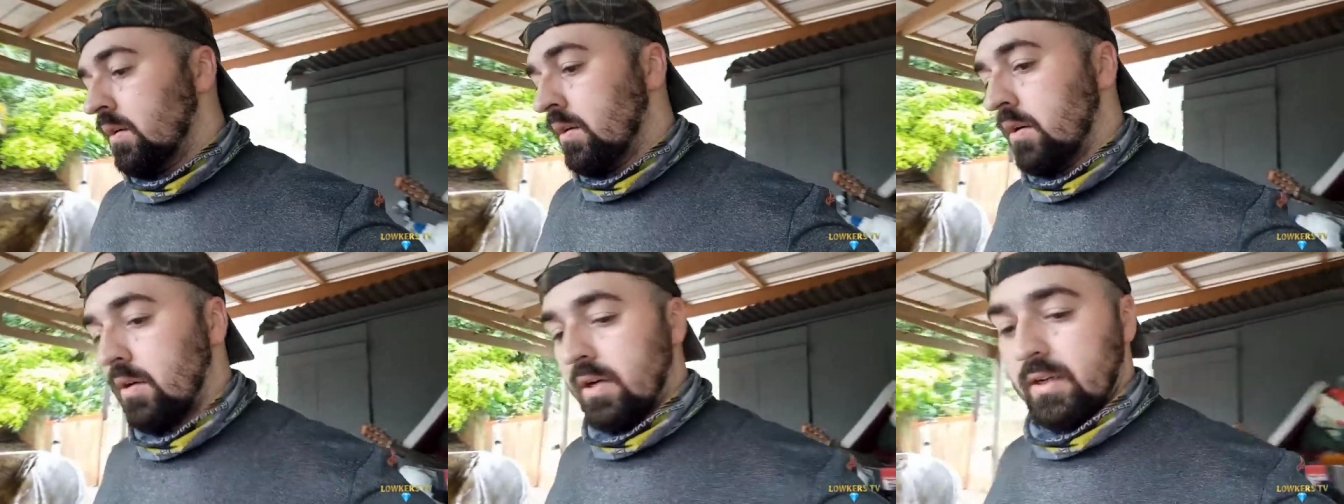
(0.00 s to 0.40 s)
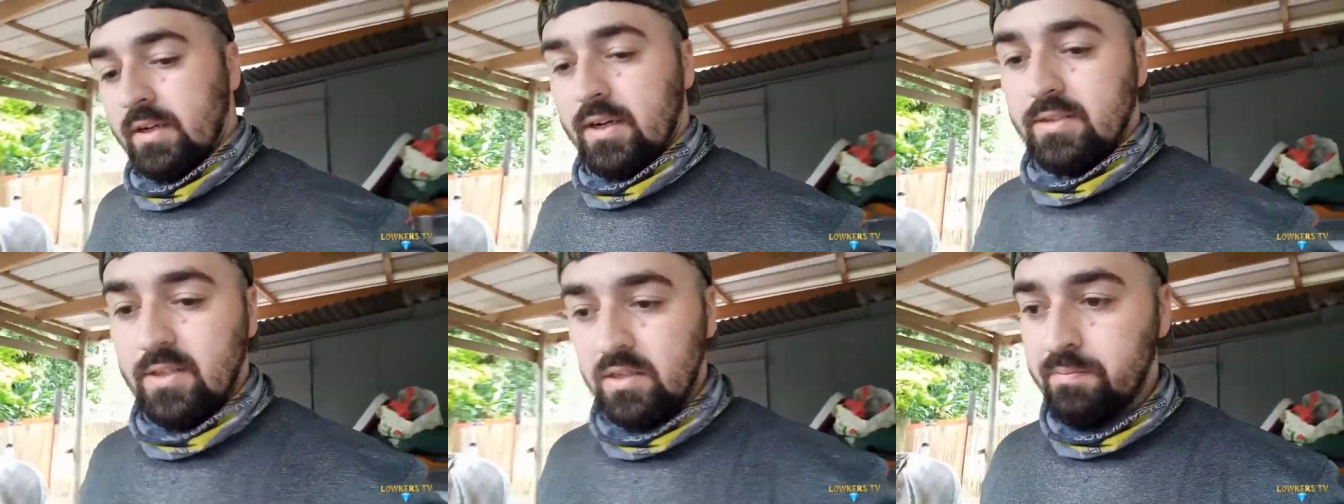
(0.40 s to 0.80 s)
Alright
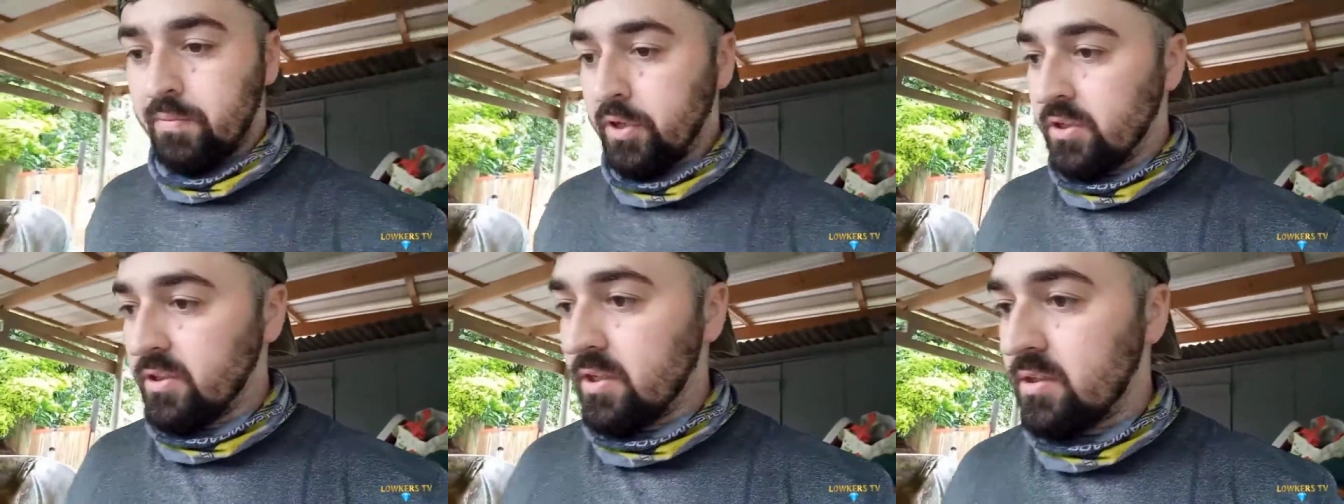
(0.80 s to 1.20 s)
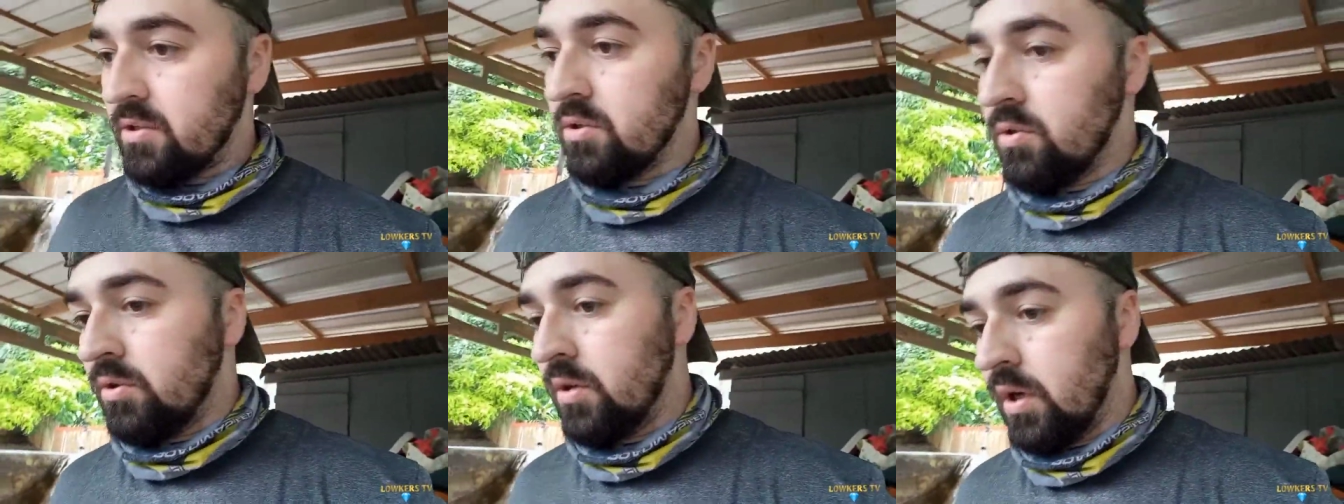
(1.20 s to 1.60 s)
guys, that brings it
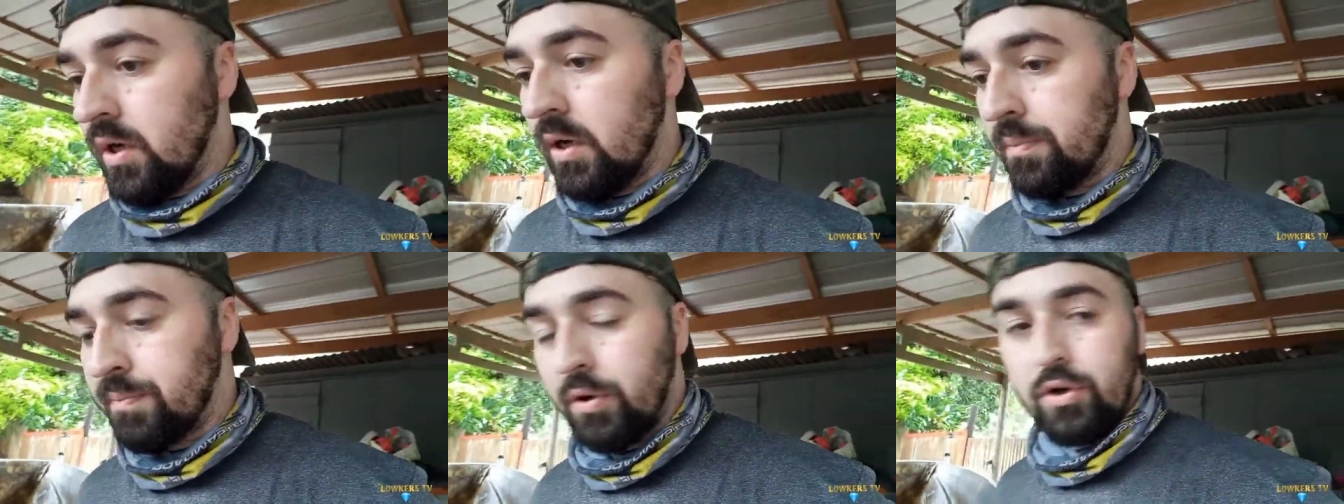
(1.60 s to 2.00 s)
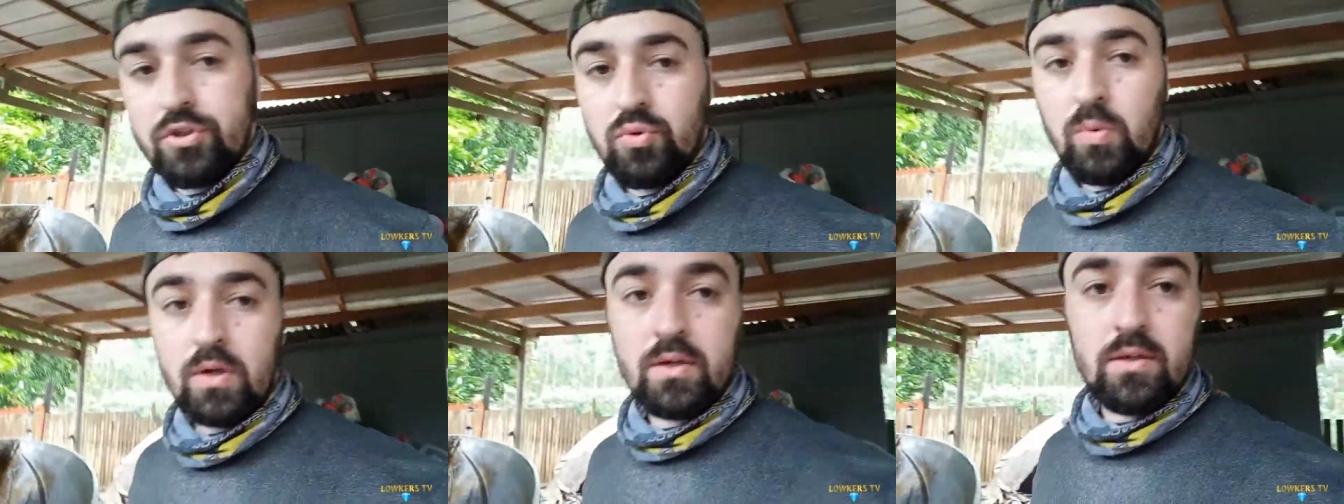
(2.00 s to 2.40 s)
to part
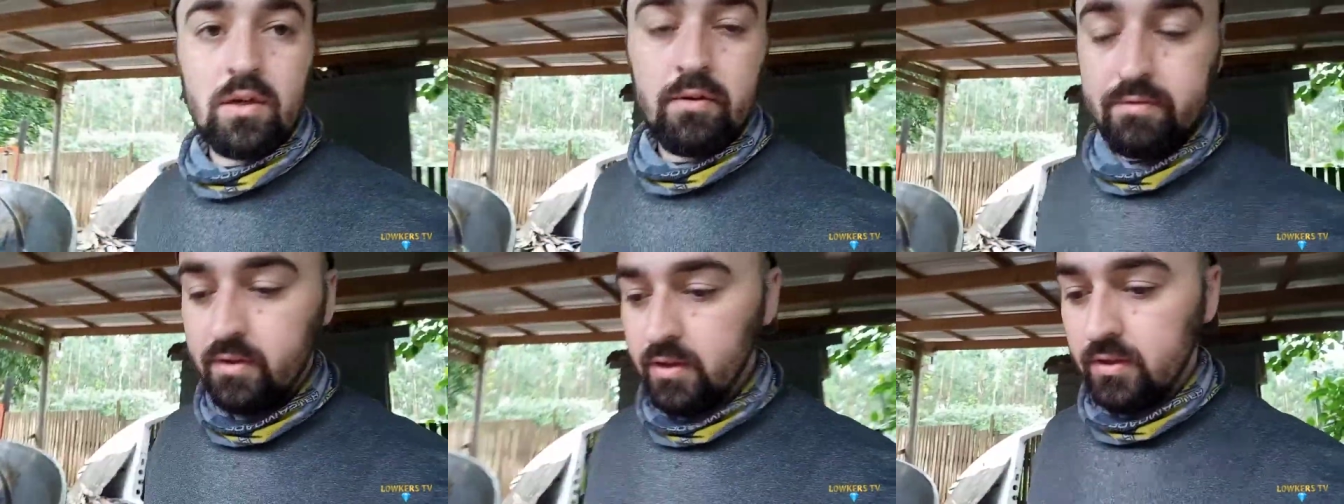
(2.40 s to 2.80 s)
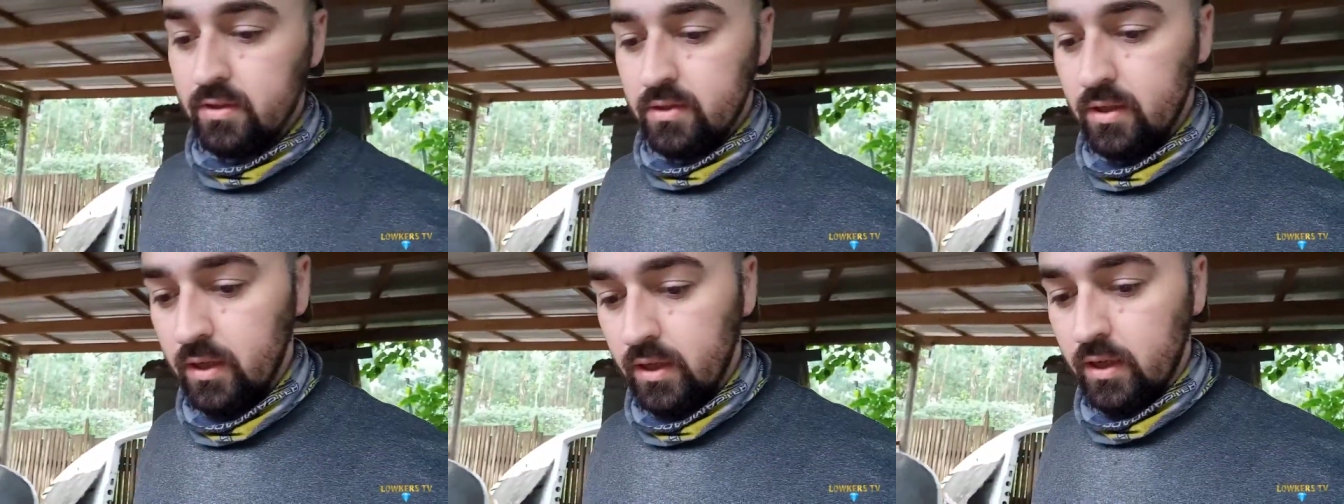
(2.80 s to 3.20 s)
one of this
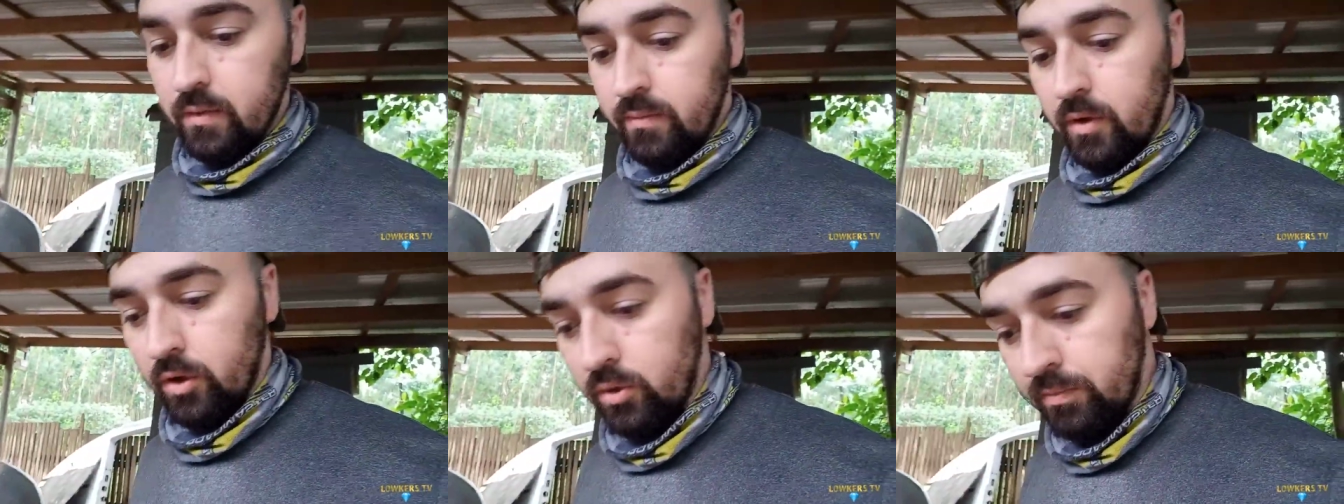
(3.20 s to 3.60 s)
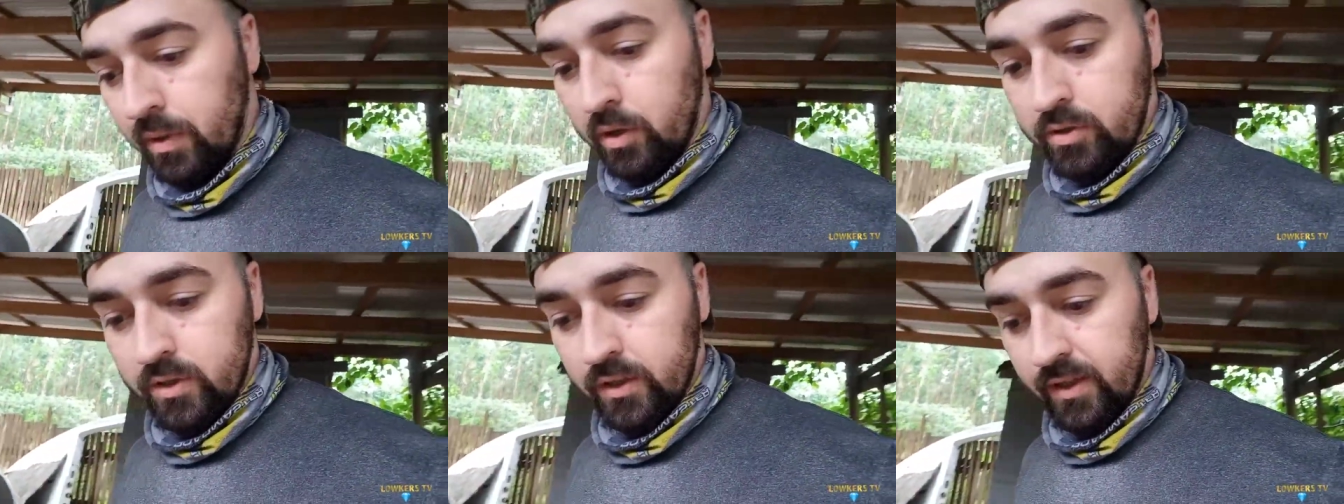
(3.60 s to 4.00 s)
whole
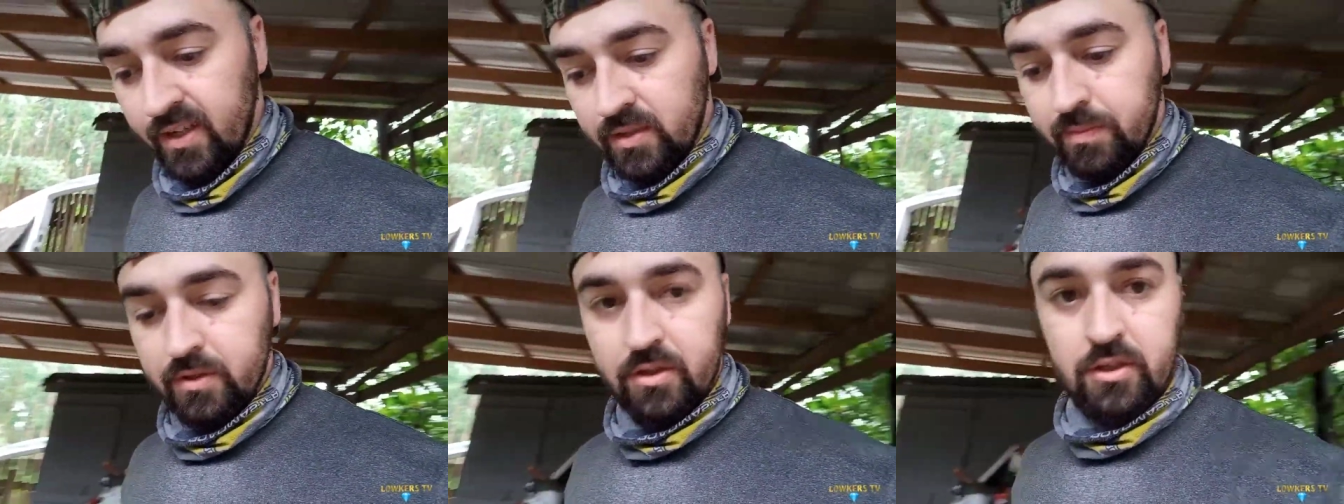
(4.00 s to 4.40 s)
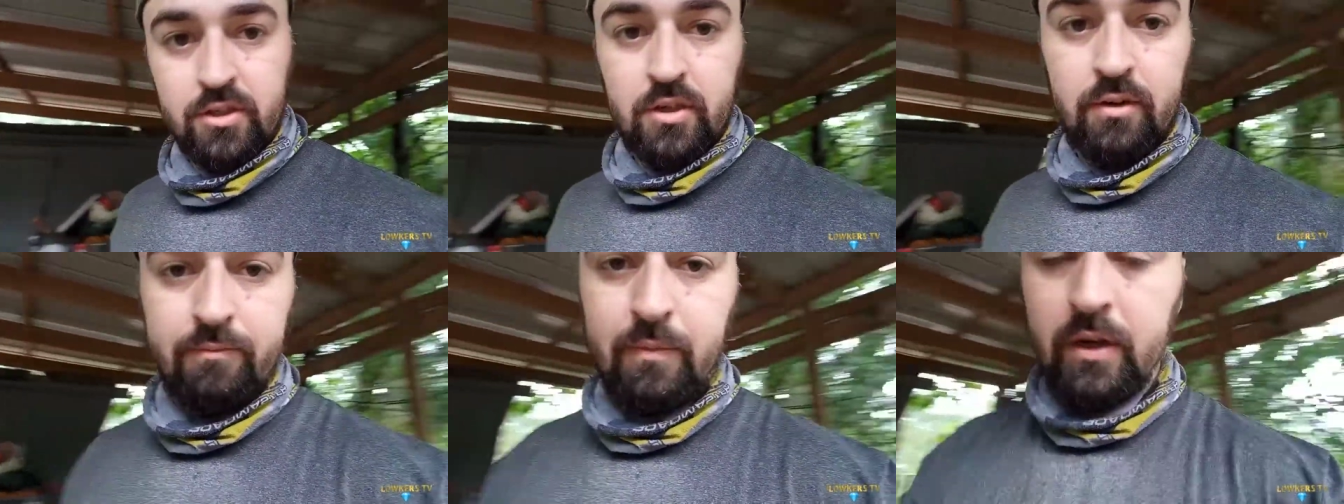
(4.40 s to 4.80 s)
boating expedition
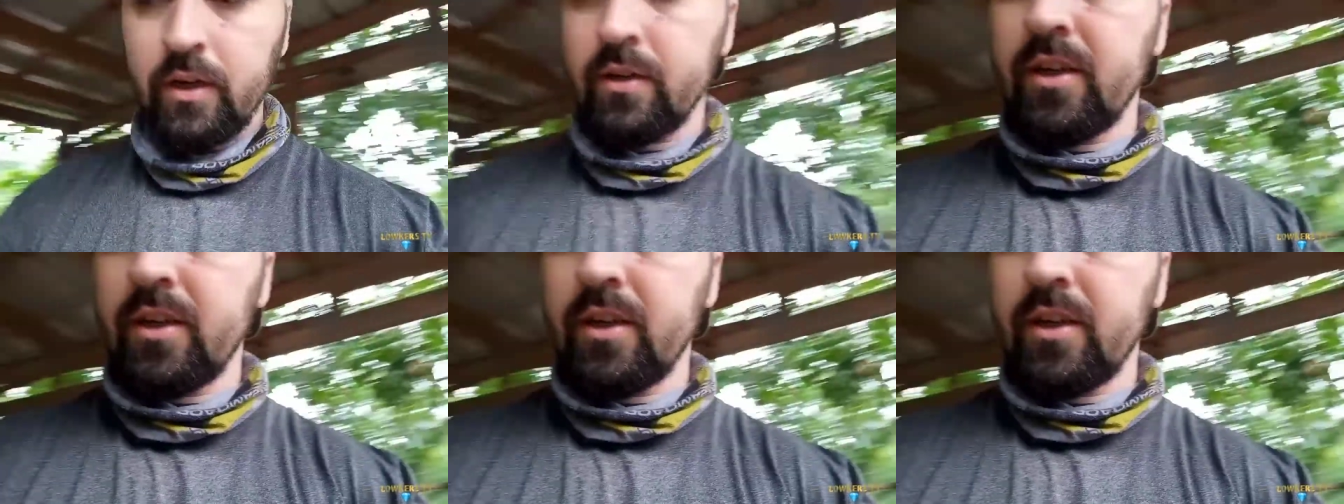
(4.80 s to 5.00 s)
of mine.